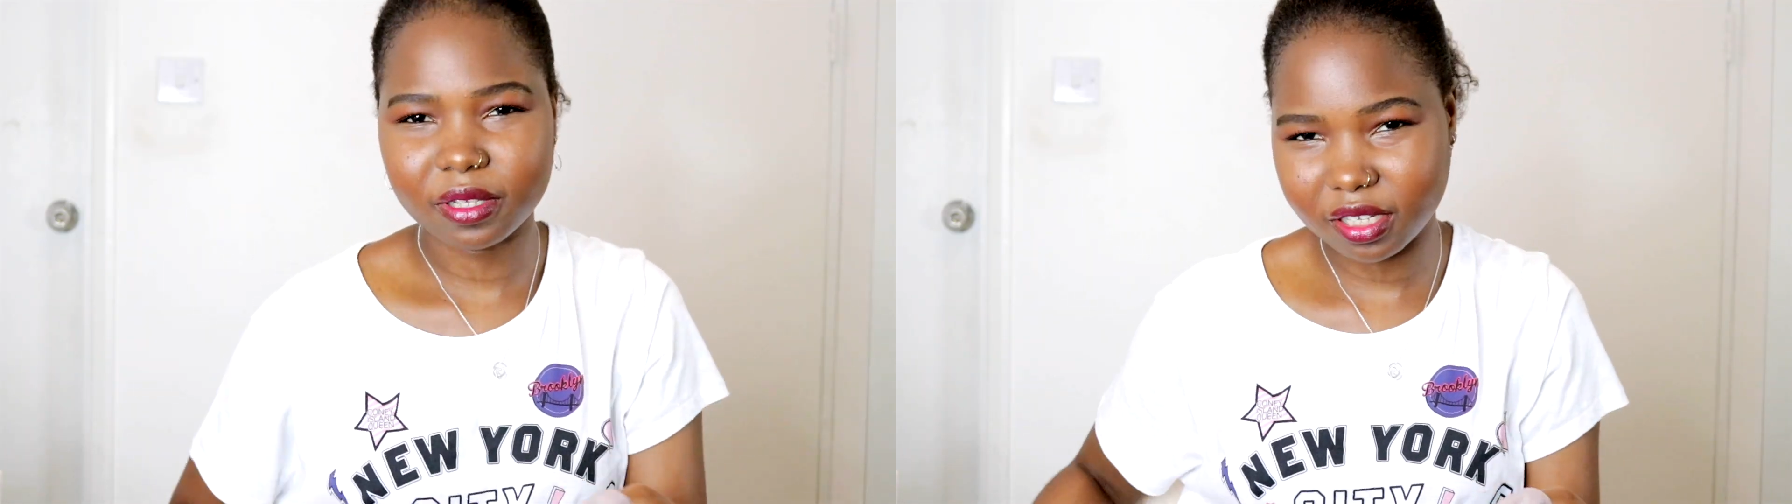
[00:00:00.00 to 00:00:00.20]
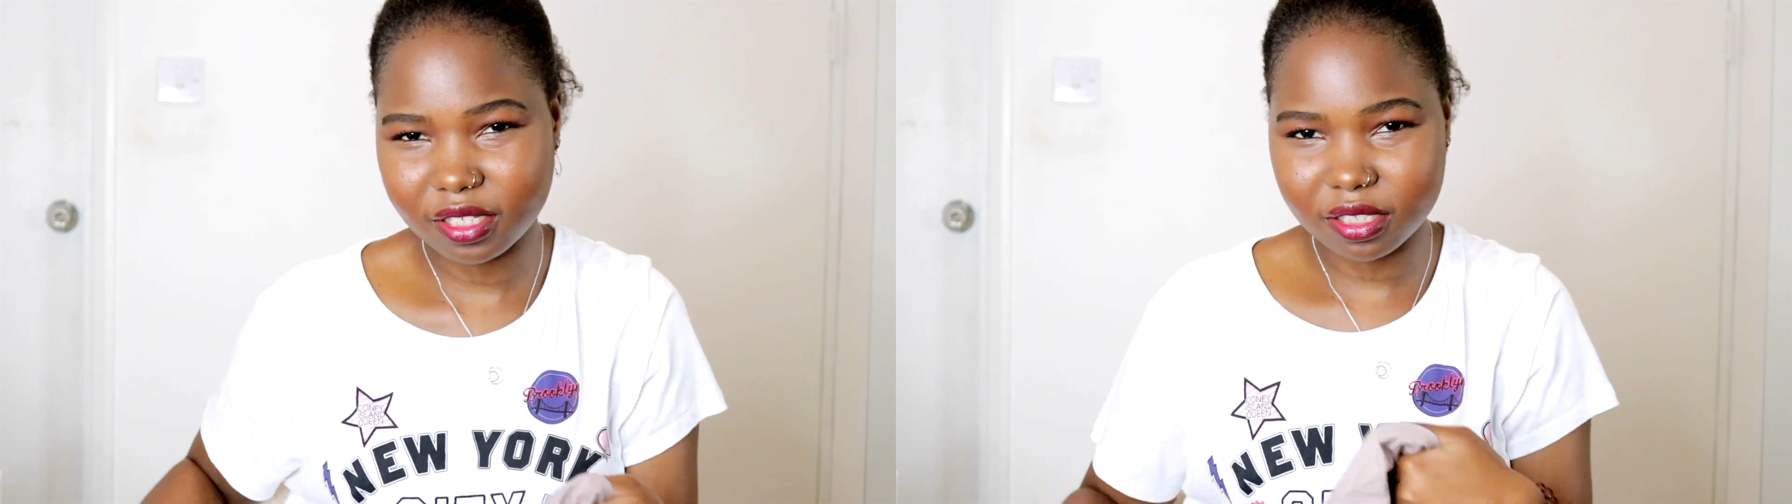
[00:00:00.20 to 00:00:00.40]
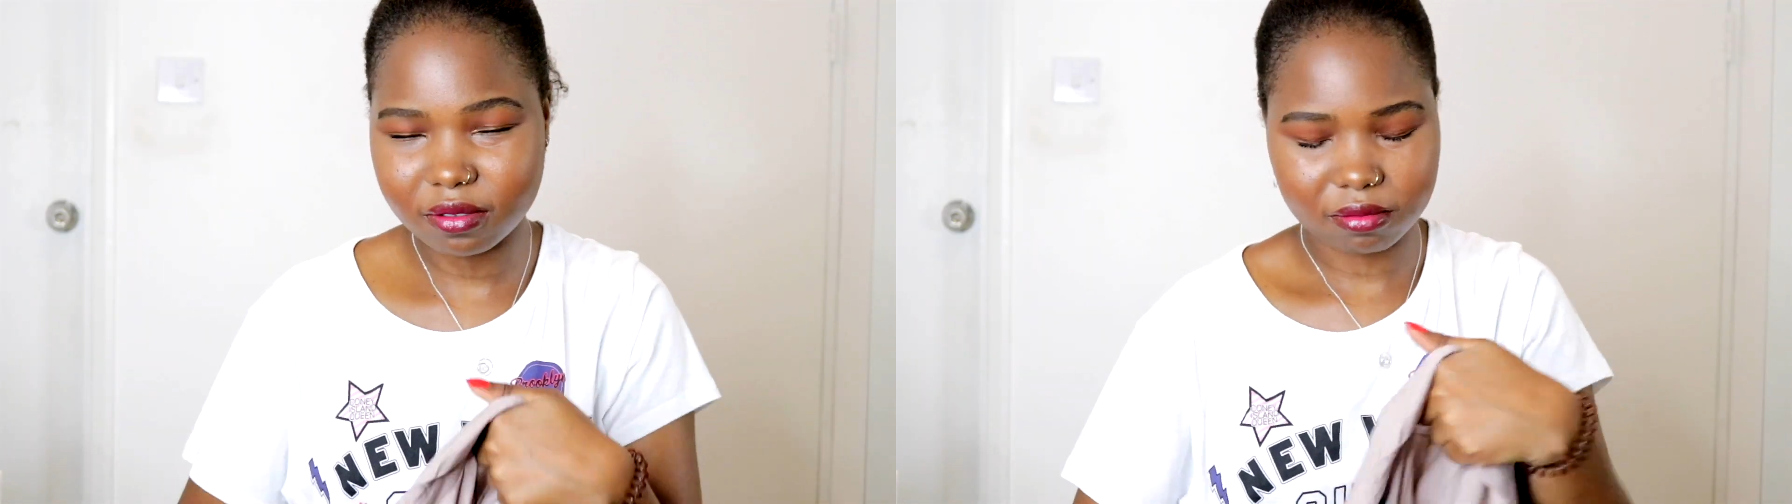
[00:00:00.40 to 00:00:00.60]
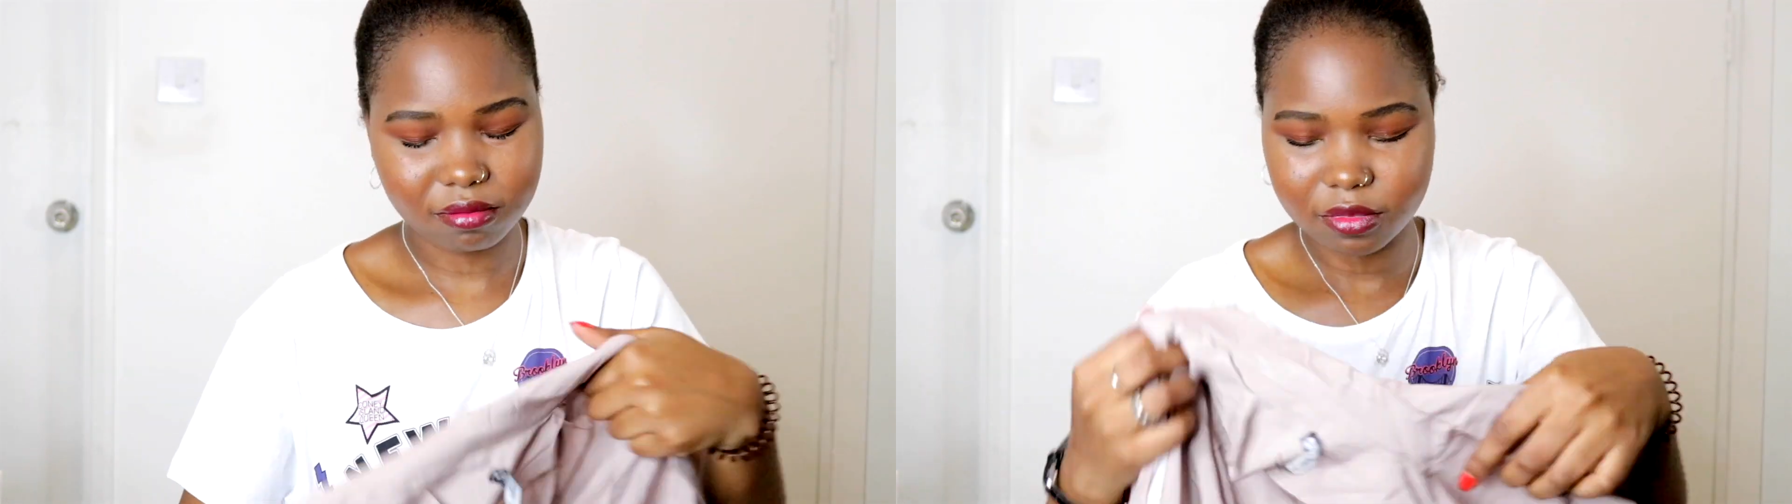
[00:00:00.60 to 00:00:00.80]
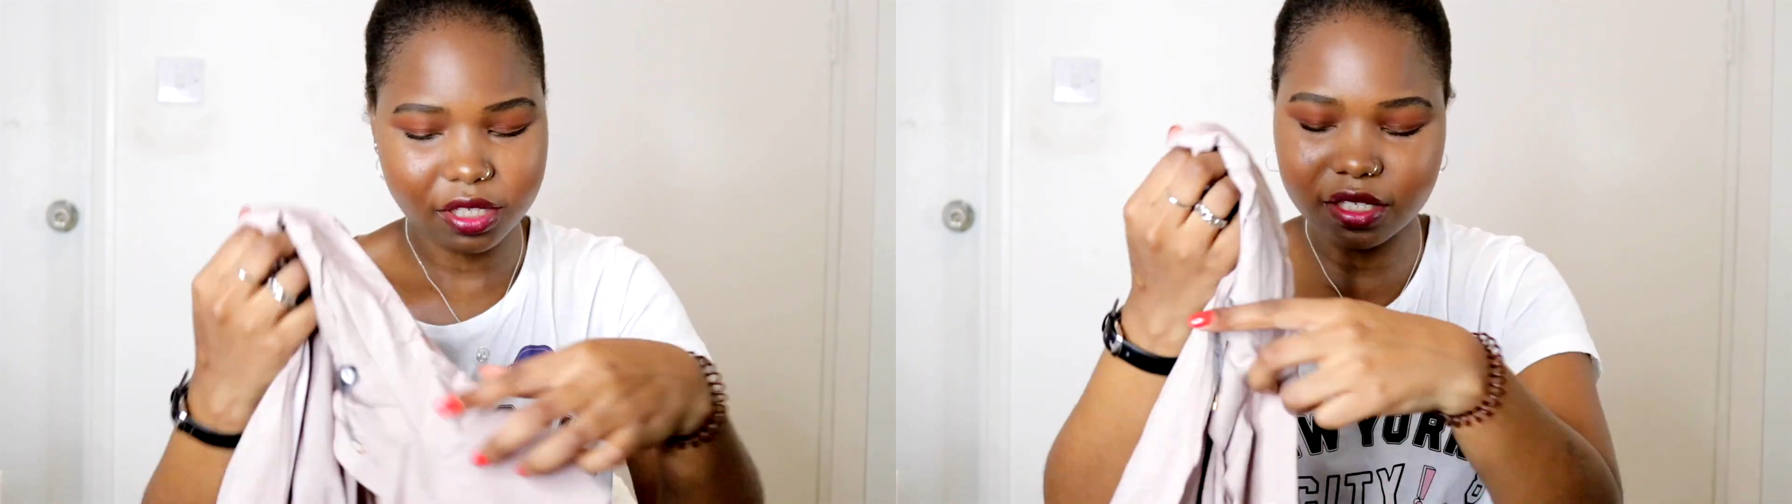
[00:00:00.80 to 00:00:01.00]

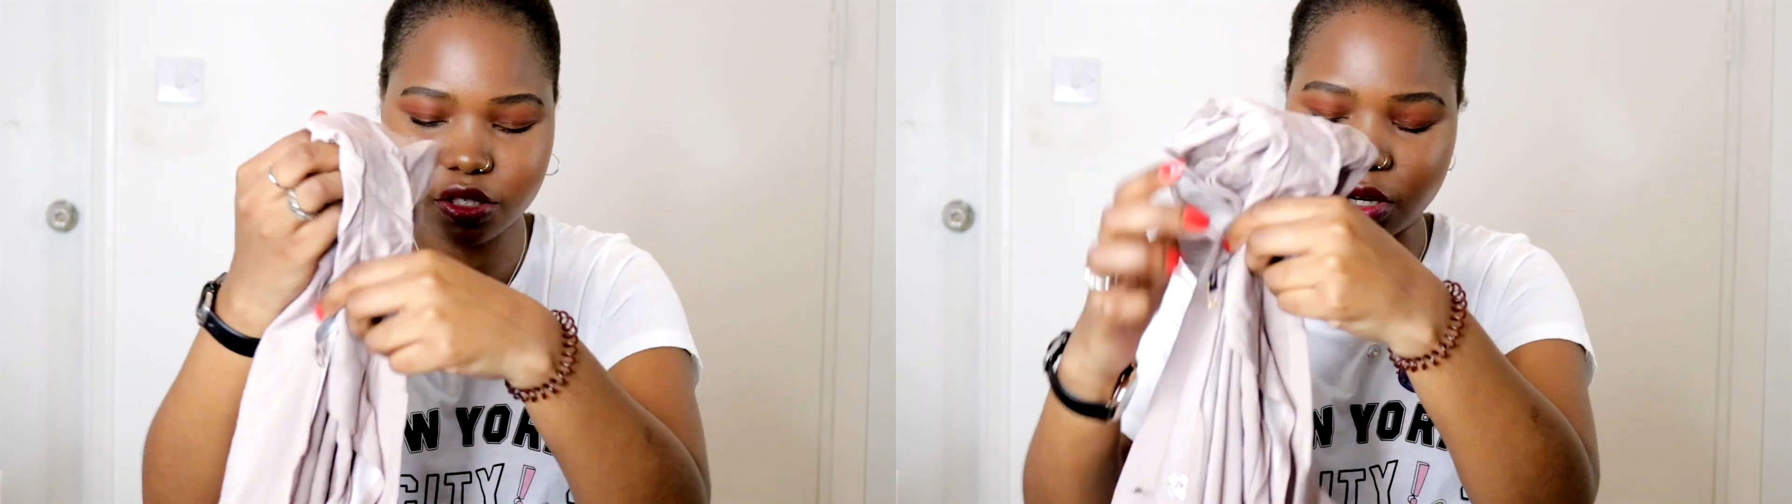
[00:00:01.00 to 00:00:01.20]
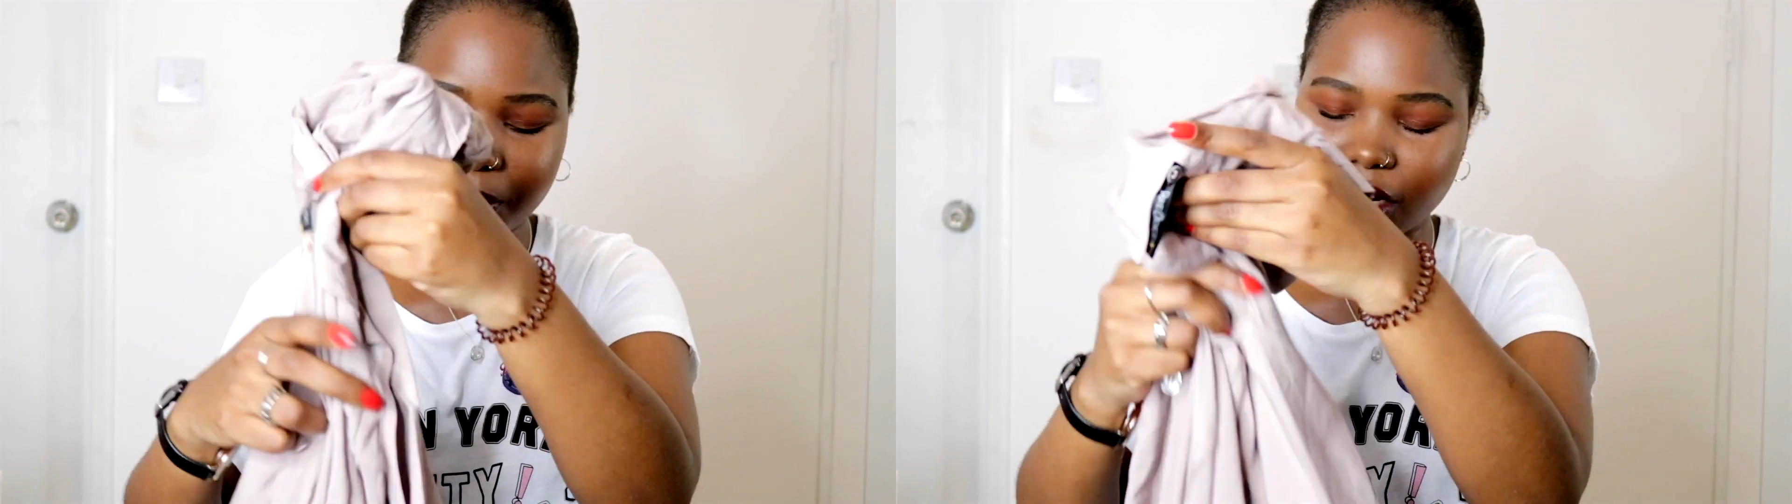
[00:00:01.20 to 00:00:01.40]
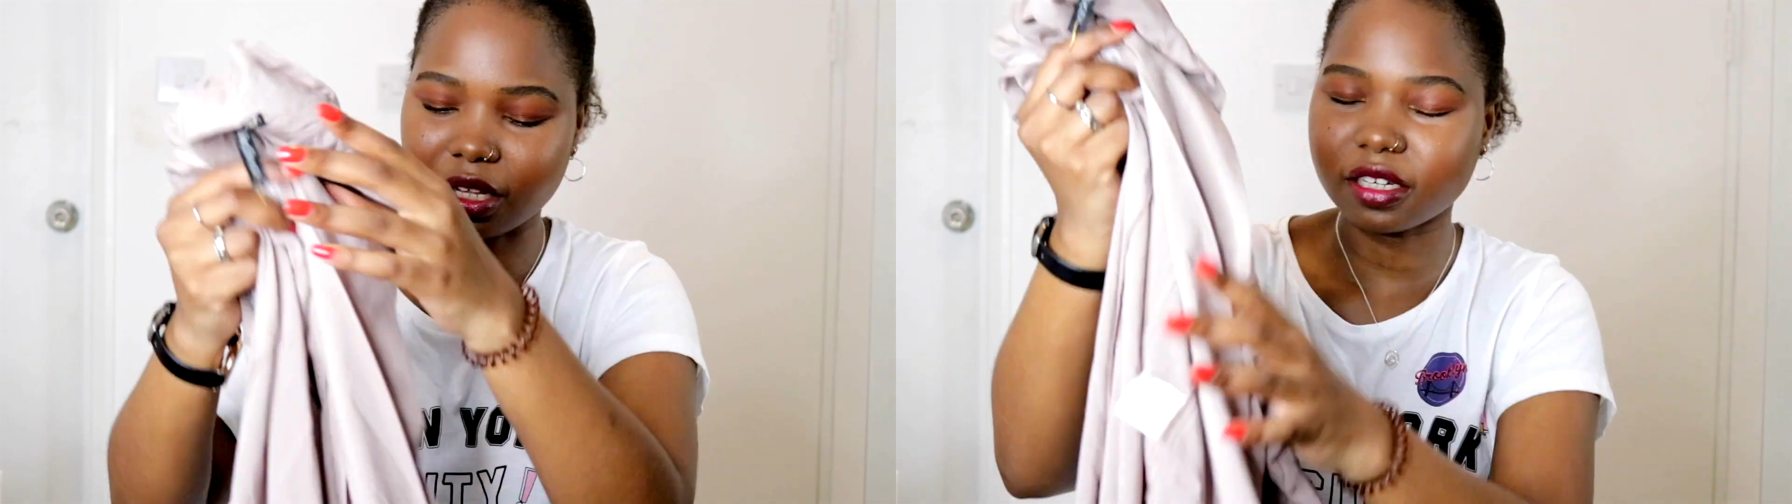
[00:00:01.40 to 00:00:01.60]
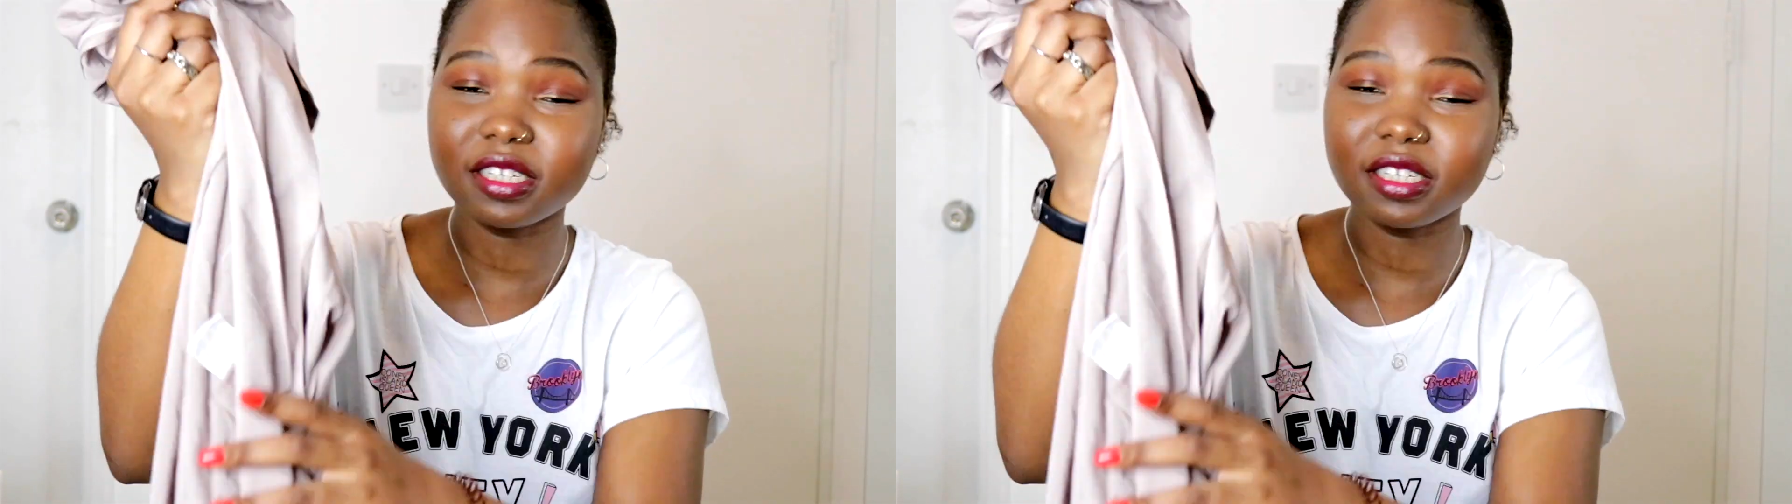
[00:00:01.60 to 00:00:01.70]
It's a top color.